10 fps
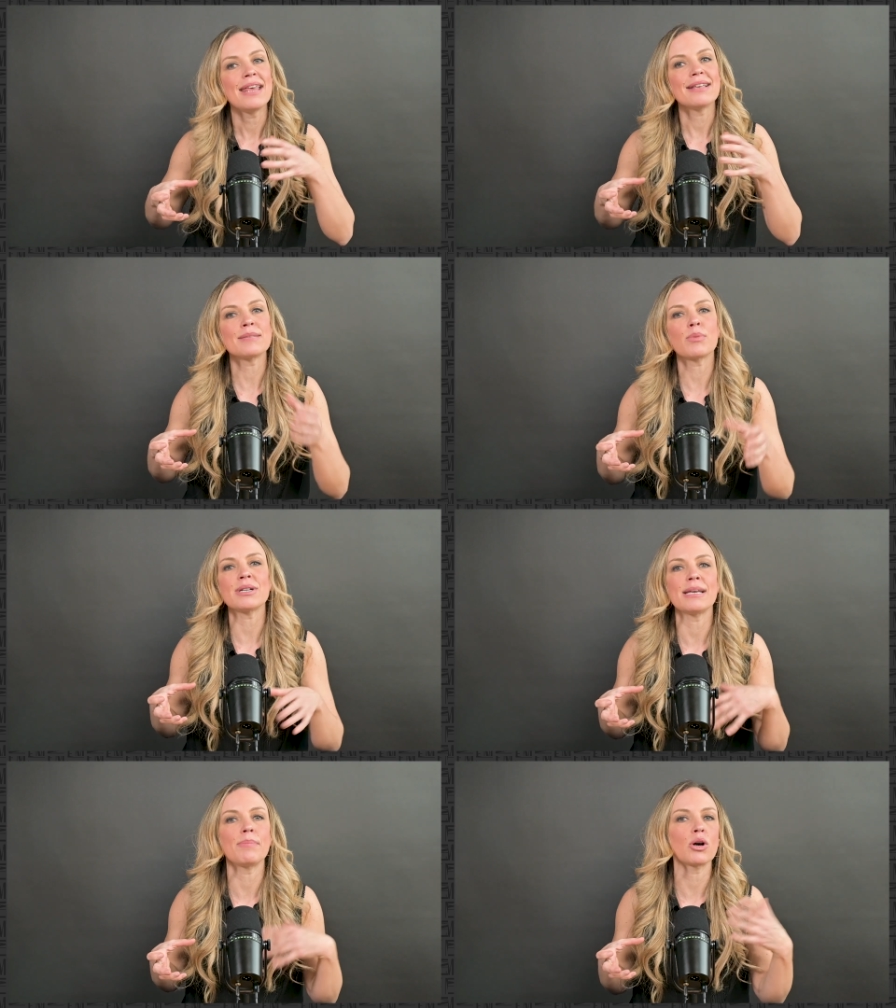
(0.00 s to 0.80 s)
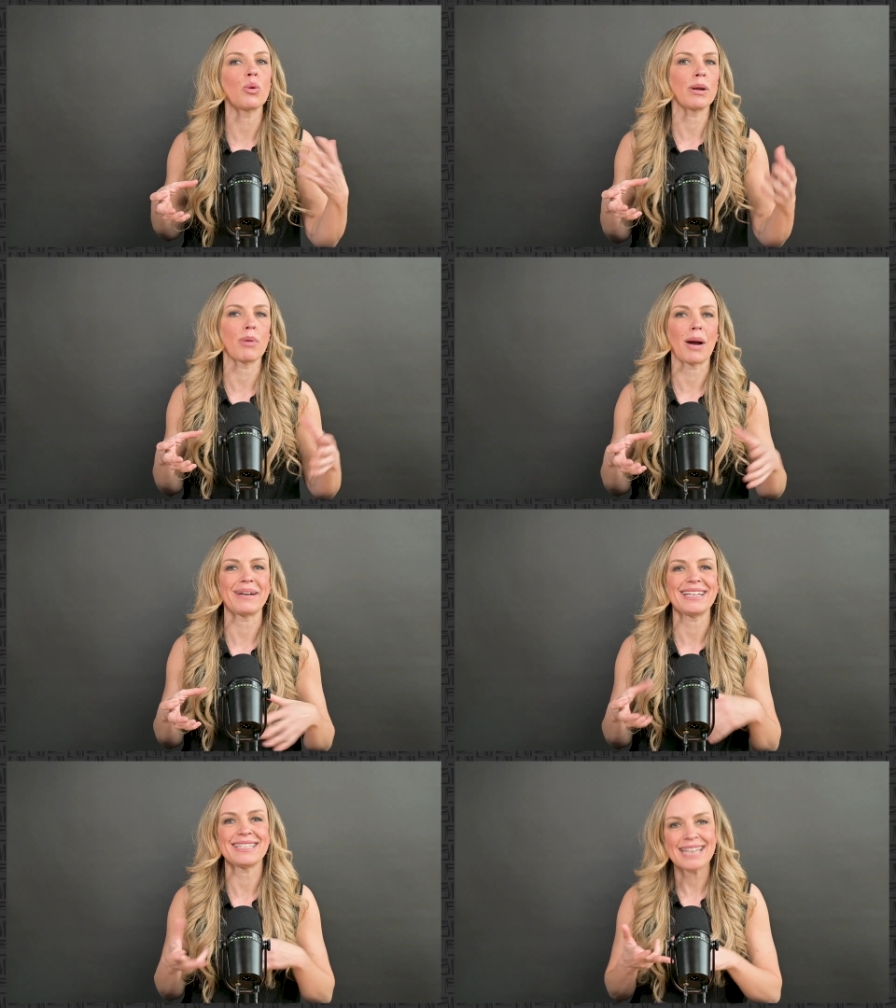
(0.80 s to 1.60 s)
This is more typical when a
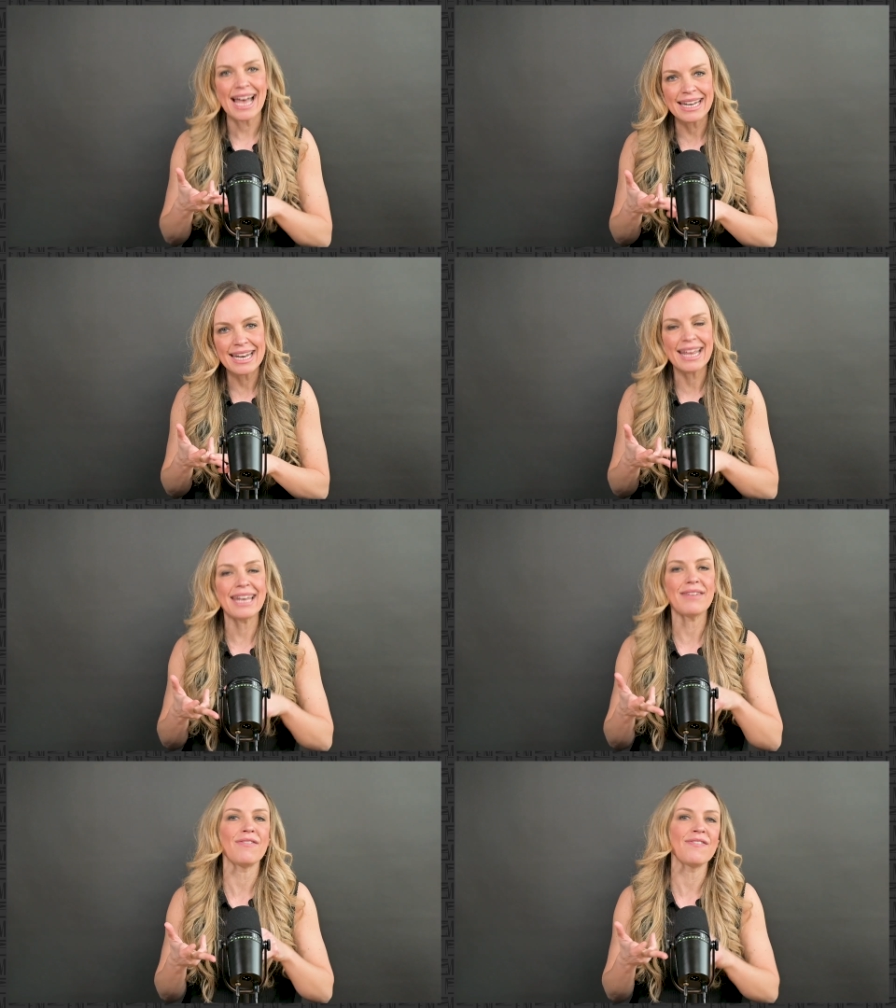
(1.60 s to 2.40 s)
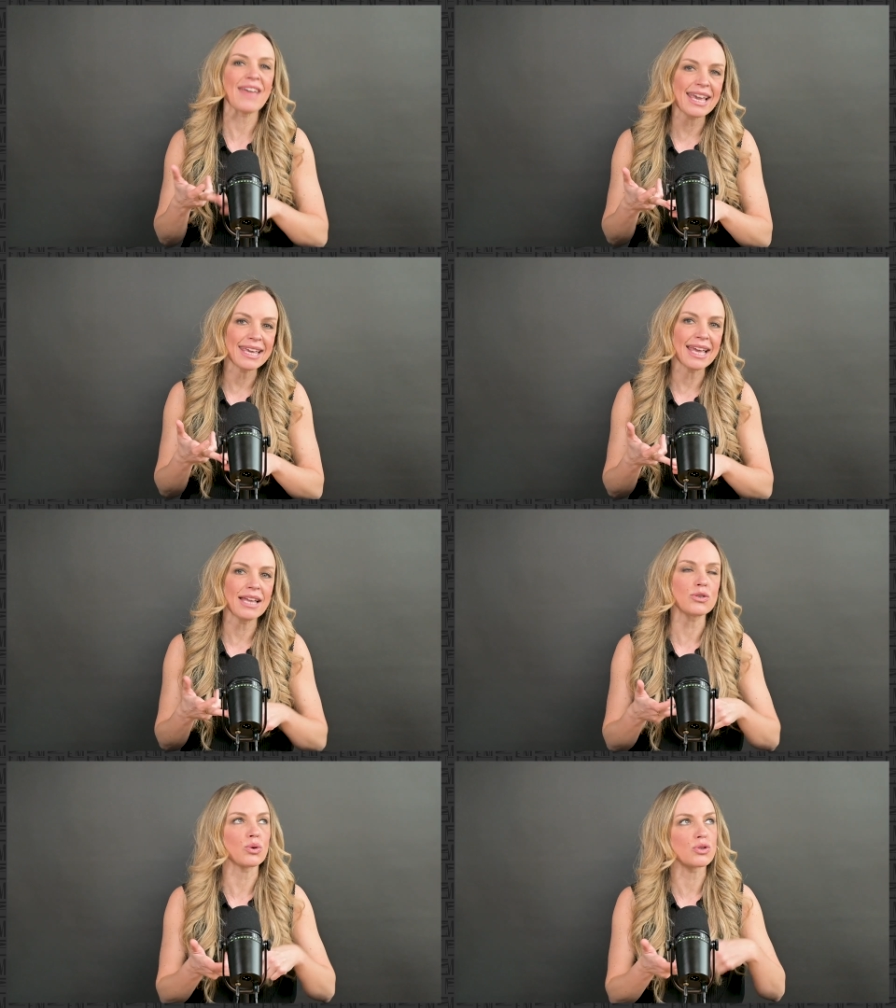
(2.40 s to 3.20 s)
property is tenanted,
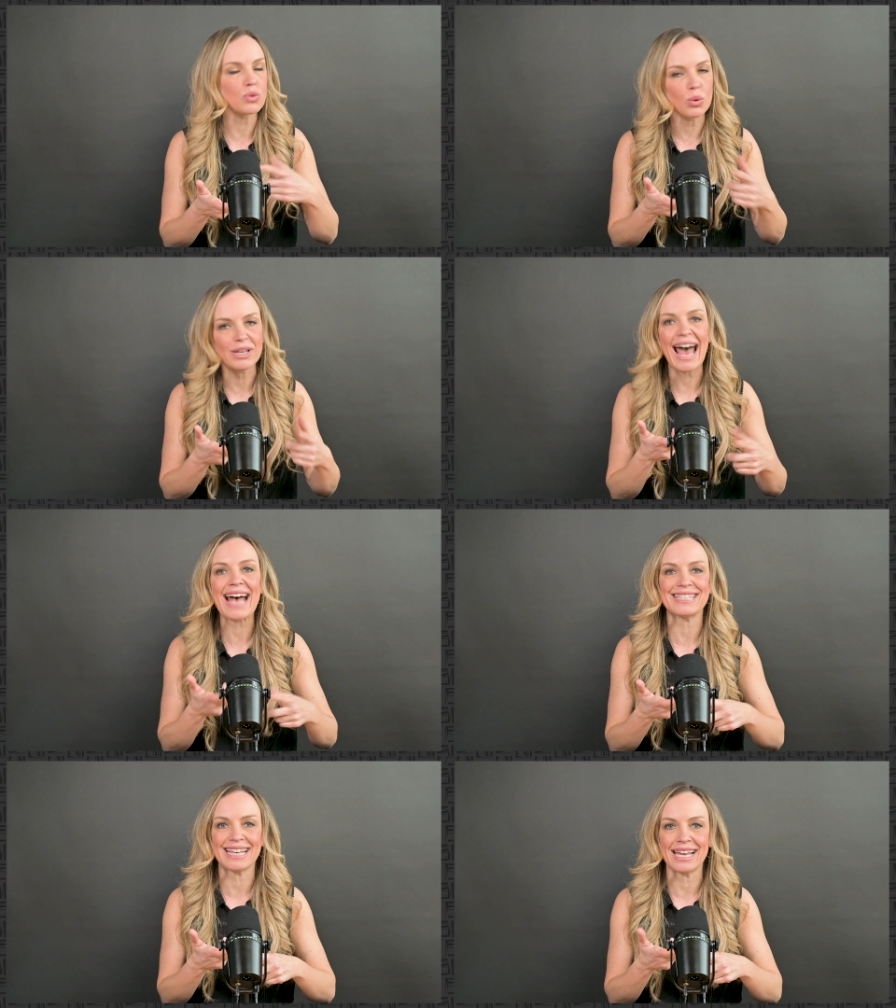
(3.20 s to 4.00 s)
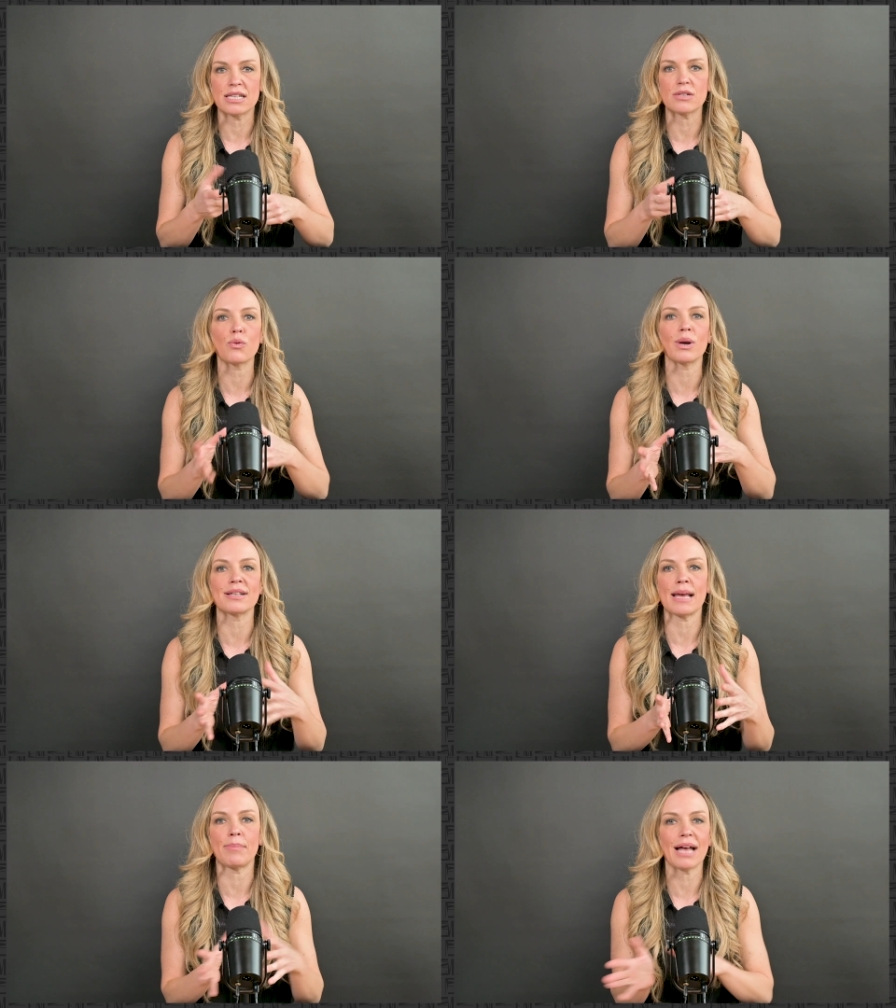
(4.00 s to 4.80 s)
vacant, or sold as is, for
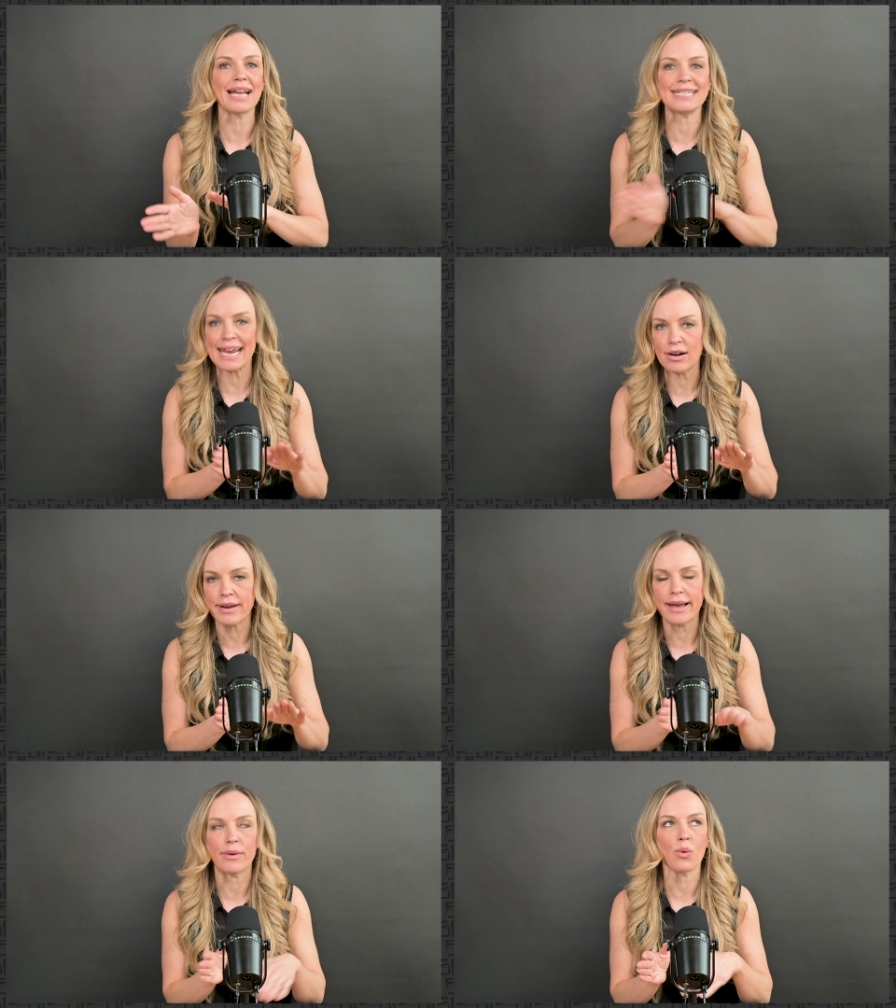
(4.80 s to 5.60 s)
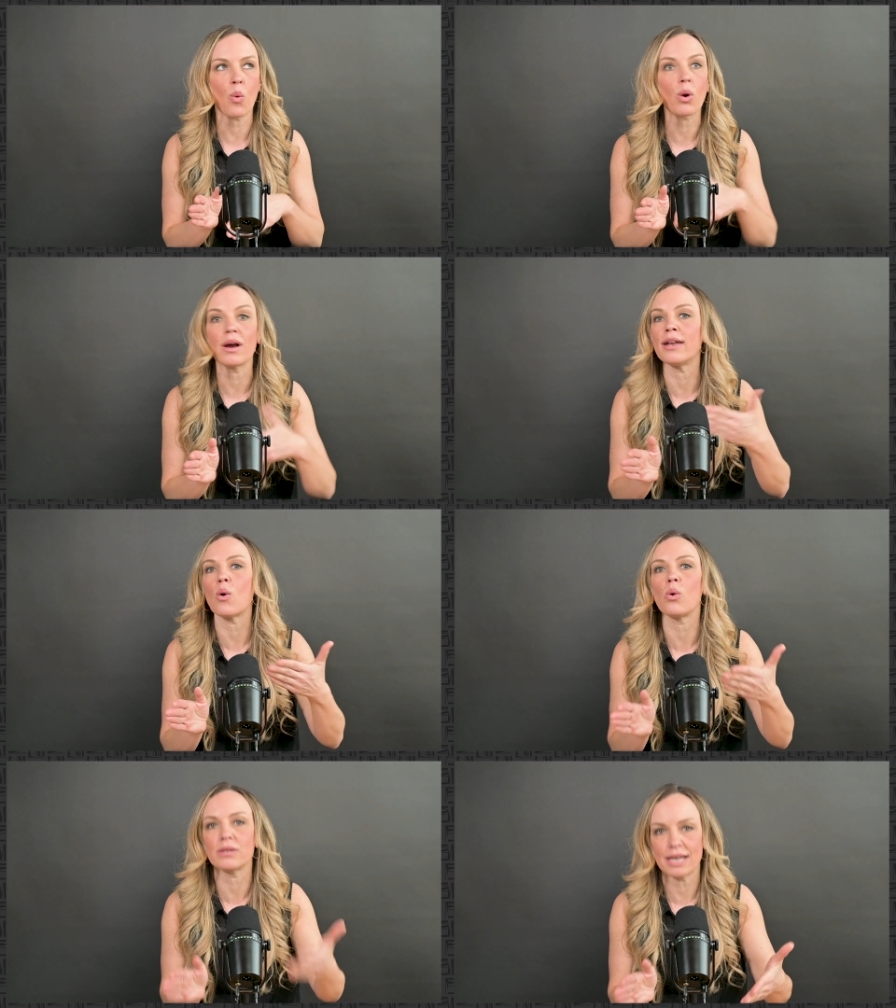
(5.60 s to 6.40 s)
example, a teardown or an
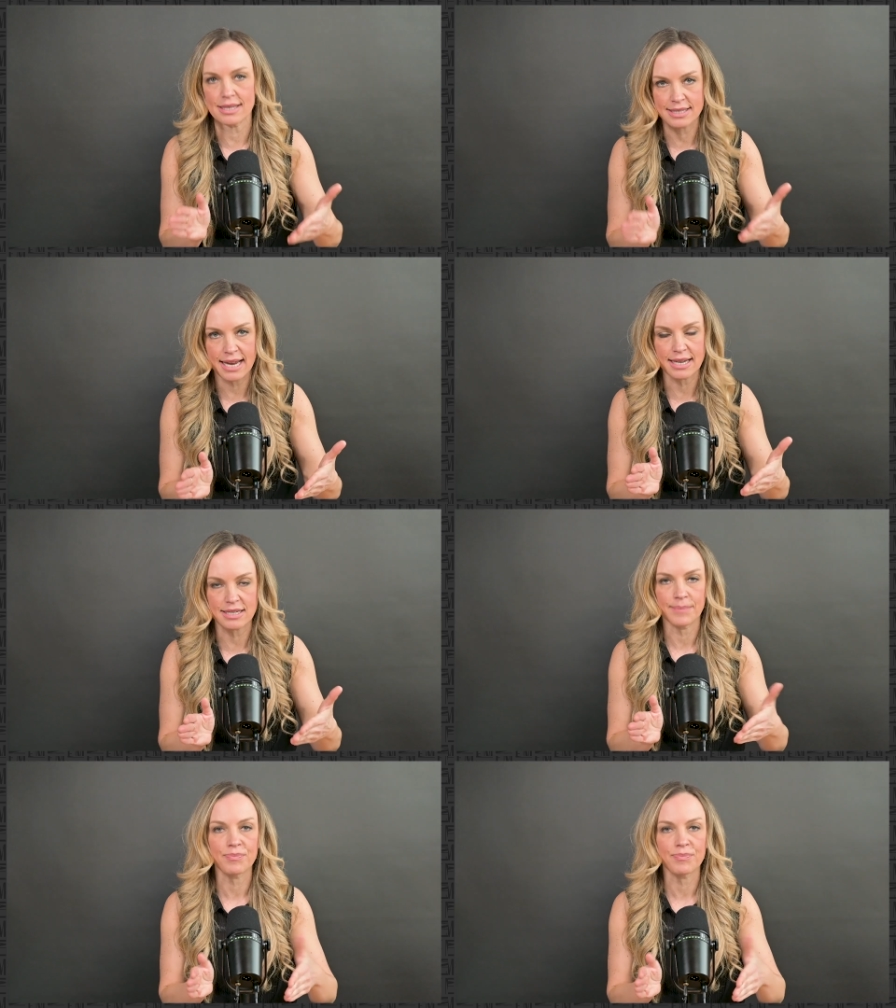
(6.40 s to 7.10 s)
old estate